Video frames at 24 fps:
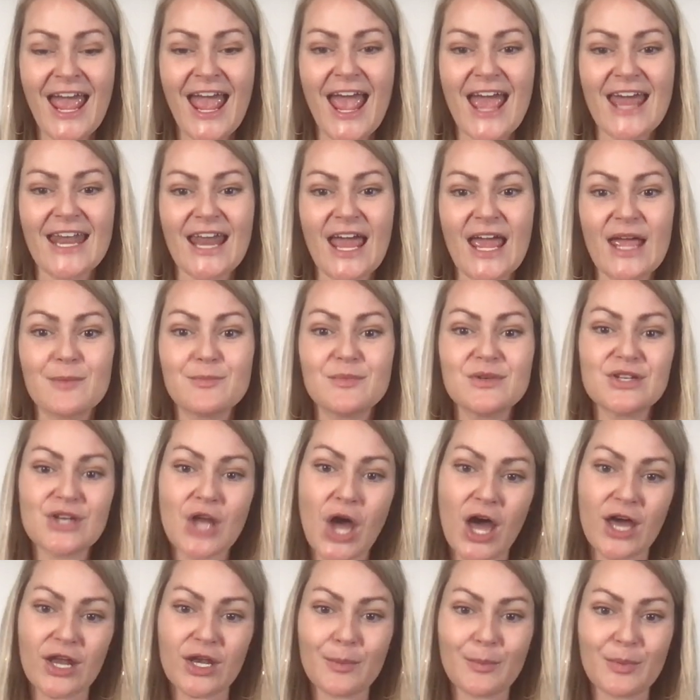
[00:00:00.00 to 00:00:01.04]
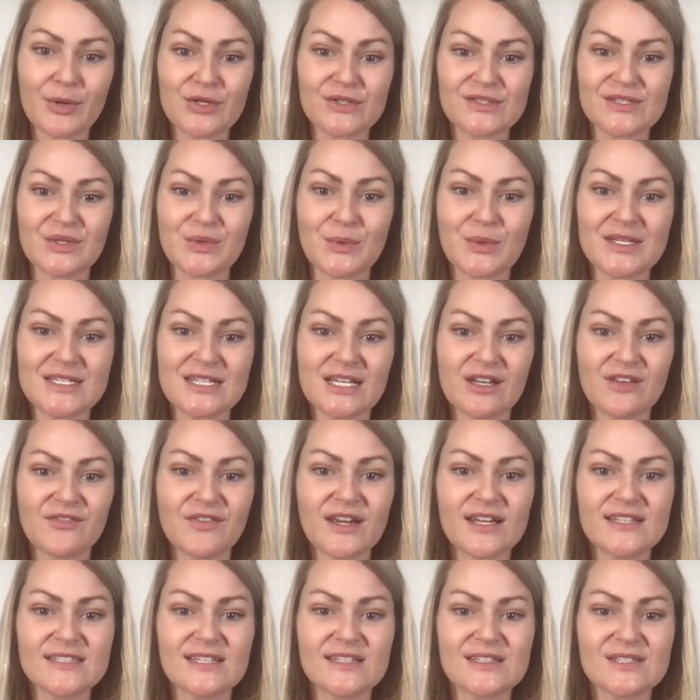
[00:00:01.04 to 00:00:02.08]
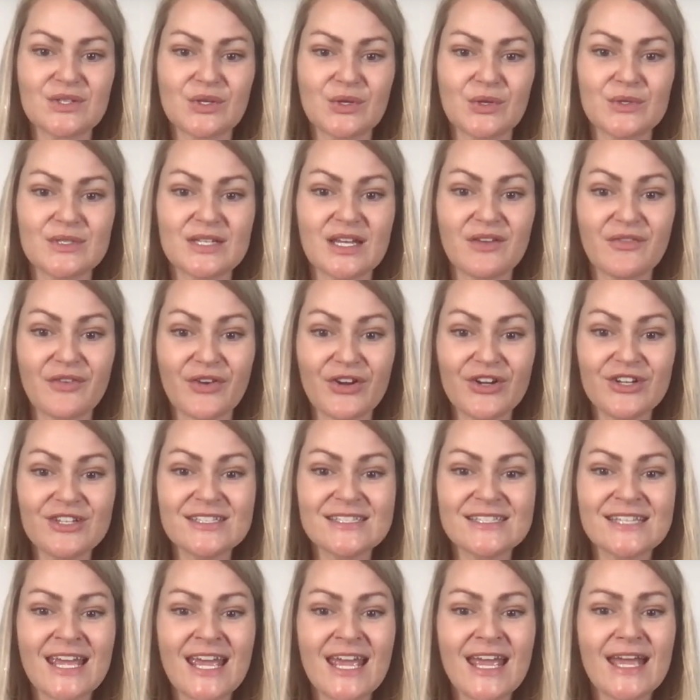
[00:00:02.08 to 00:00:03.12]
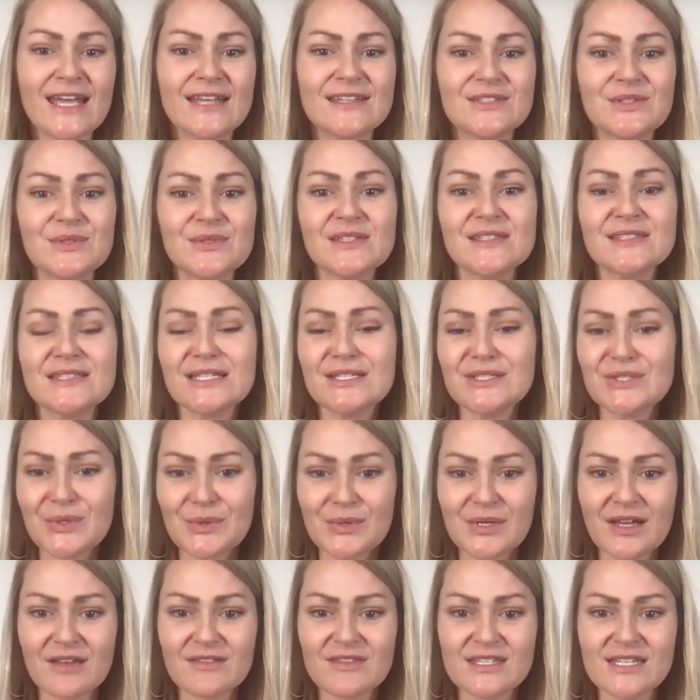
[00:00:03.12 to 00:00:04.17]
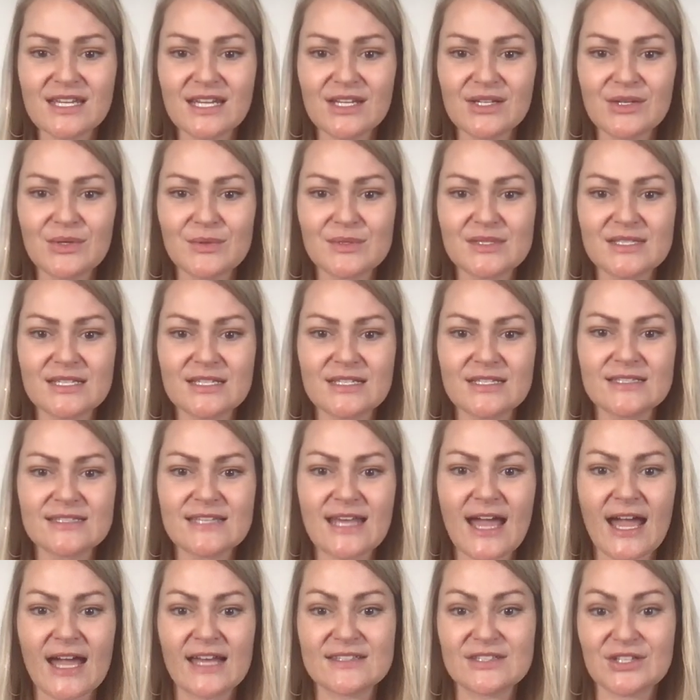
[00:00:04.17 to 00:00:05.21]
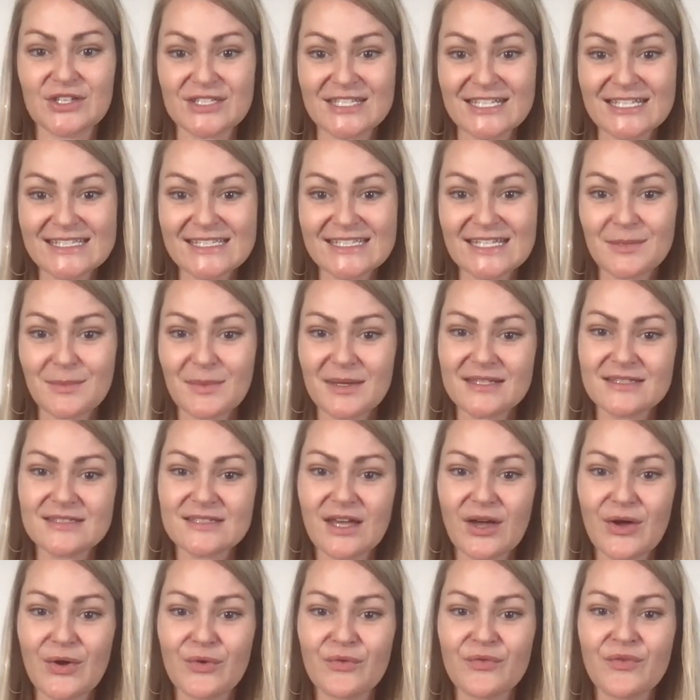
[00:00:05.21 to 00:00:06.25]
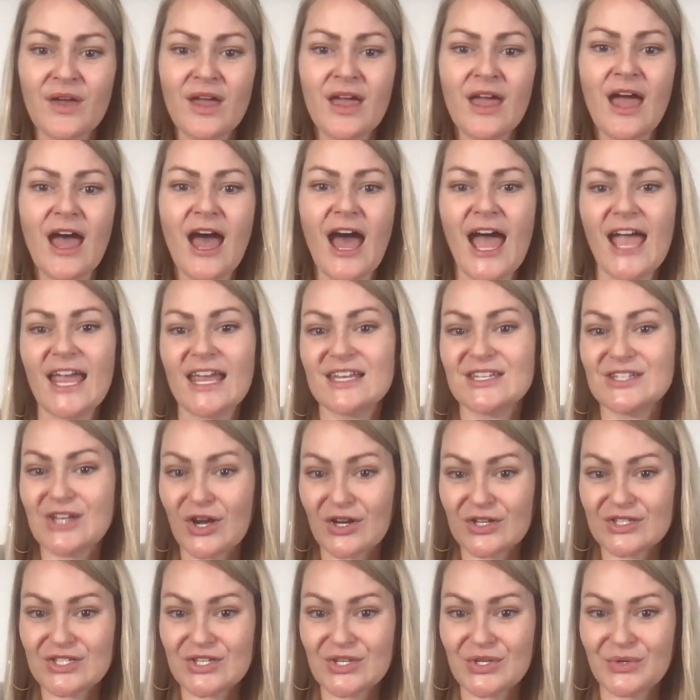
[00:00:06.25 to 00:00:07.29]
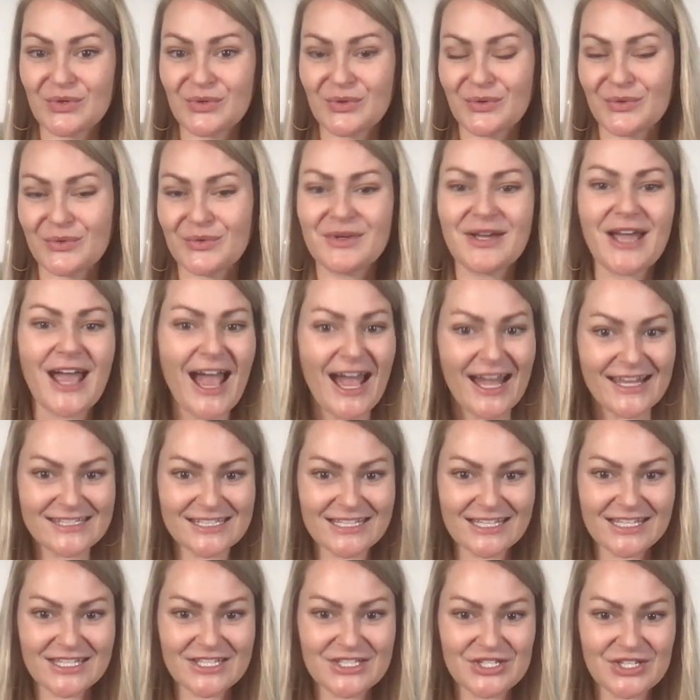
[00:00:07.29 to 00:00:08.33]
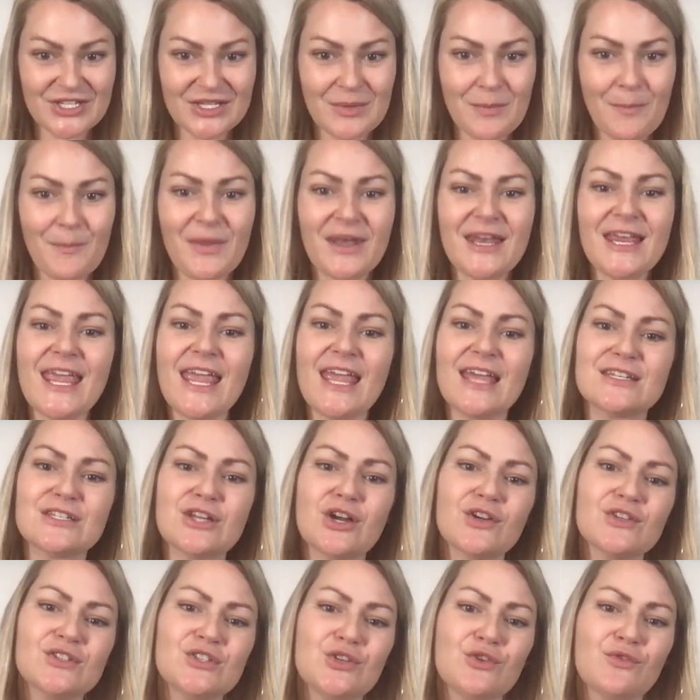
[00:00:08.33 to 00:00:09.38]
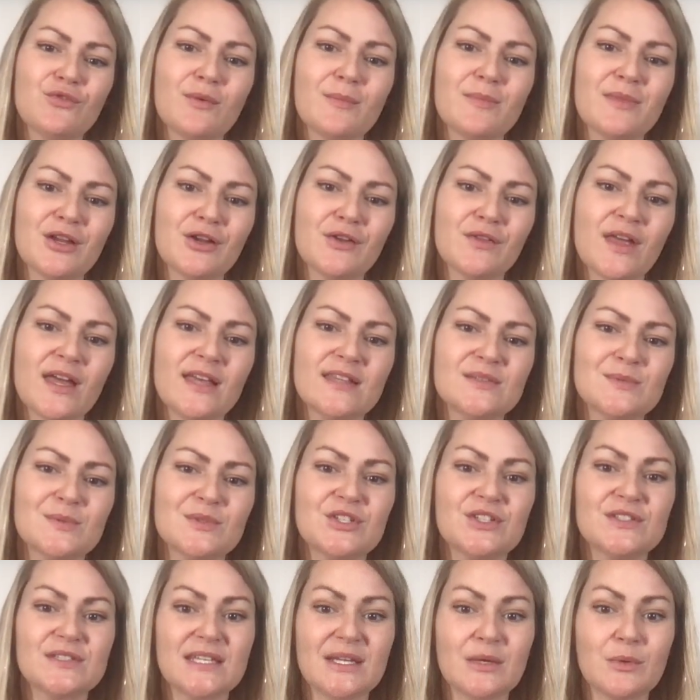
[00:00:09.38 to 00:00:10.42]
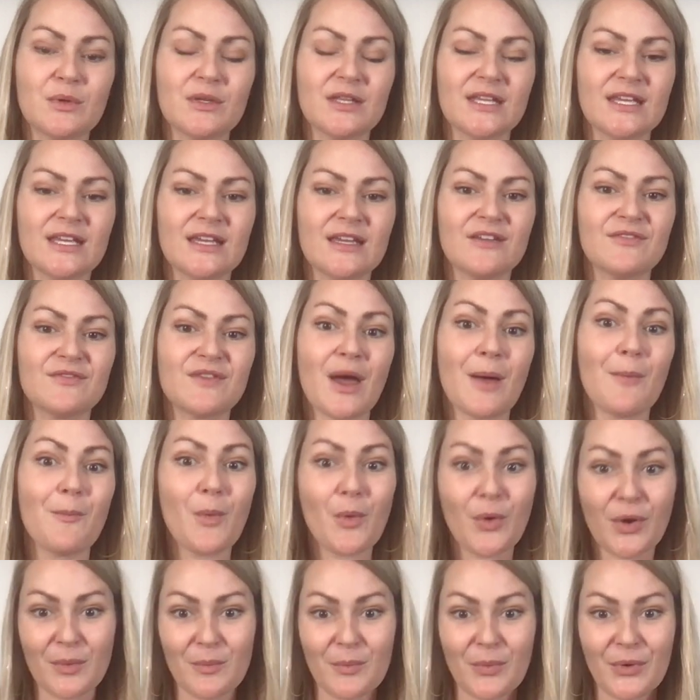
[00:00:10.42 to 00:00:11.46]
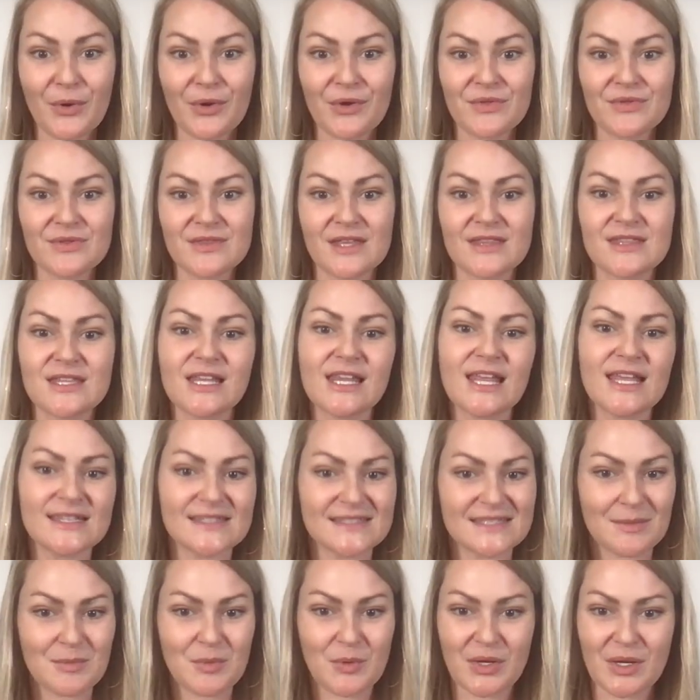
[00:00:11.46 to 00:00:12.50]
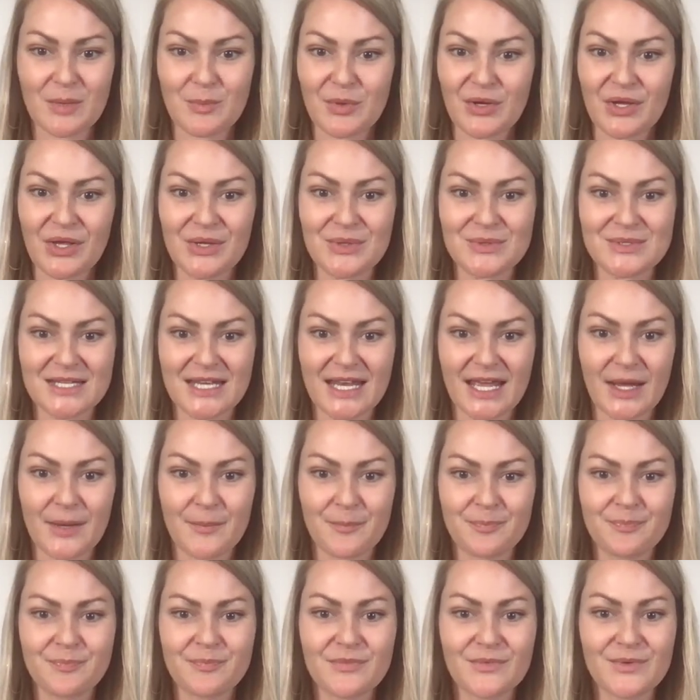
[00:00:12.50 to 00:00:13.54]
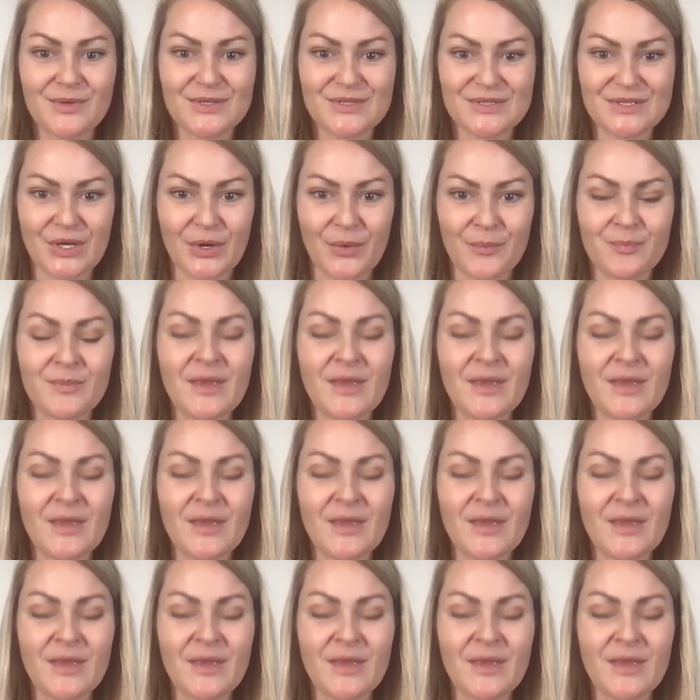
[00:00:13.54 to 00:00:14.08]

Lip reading: and I am not a person who identifies as neurodiverse. And so since I don't have the diagnosis as autistic myself, I can talk to you as a clinician, but I can't talk to you from their lens, which is equally, if not more important than the lens I'm going to bring you today. So